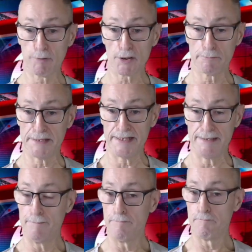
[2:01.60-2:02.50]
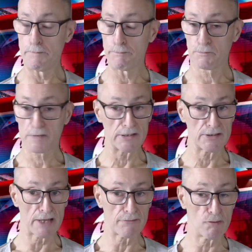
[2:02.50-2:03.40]
bother me. Because
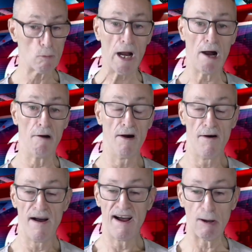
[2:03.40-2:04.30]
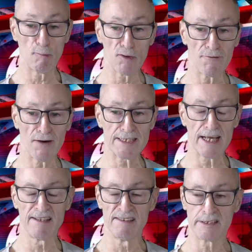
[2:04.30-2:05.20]
I thought, well, what have I
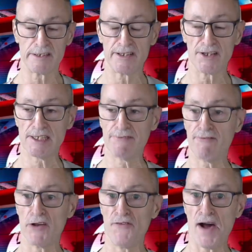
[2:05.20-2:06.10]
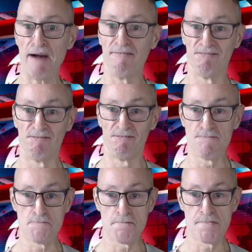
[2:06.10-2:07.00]
done to justify that?
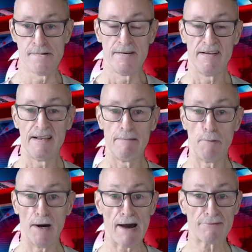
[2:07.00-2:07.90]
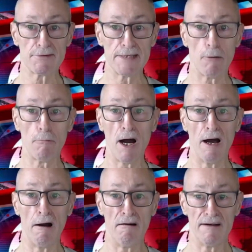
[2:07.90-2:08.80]
But after a little
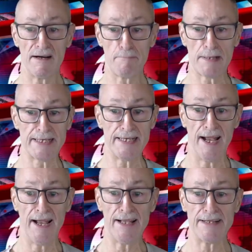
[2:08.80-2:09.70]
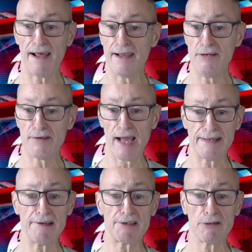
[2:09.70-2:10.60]
while, many years, you get
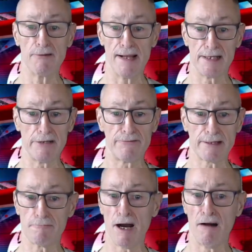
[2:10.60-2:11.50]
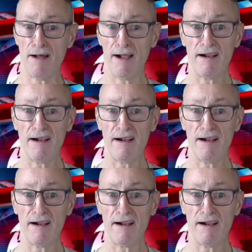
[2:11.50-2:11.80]
used to it and you think, well,